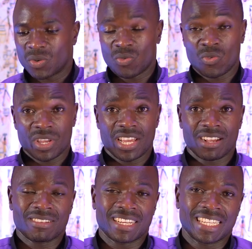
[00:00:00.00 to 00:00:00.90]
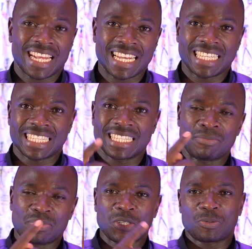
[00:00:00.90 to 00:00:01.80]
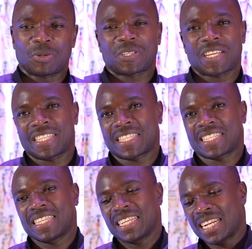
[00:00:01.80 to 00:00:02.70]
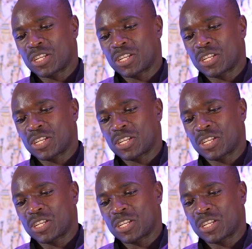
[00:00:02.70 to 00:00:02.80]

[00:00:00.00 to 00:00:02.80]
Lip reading: we agreed, and the principle says